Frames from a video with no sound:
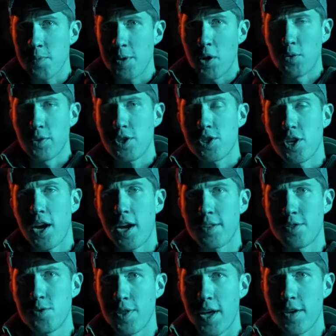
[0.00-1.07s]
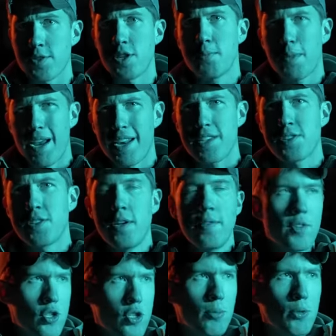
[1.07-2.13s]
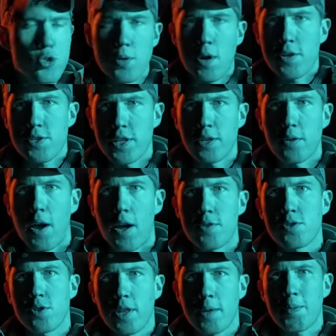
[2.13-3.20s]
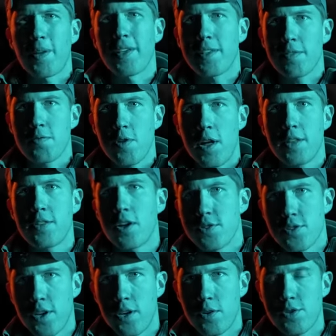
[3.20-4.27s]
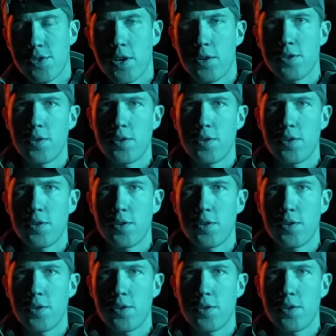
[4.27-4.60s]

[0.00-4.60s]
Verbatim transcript: We only shot 2000 minus, there's some loose rounds on the ground, so like probably a dozen or so.